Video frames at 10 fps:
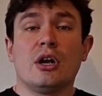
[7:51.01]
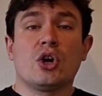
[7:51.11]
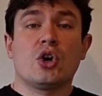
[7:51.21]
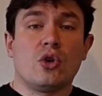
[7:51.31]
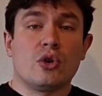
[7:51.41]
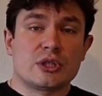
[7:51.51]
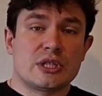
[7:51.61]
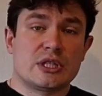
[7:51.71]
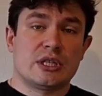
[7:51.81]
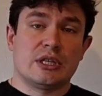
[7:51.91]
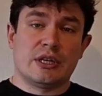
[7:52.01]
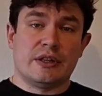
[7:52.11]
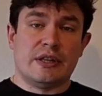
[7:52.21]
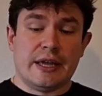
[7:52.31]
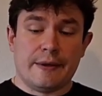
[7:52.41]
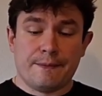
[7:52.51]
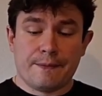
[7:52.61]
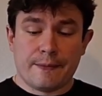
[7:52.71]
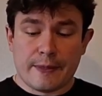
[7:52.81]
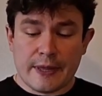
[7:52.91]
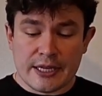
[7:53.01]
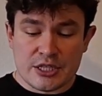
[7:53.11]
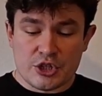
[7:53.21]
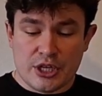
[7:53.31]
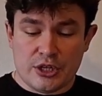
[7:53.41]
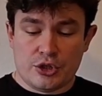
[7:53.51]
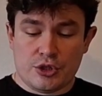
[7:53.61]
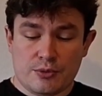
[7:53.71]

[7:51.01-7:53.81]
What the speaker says: costs the exchange.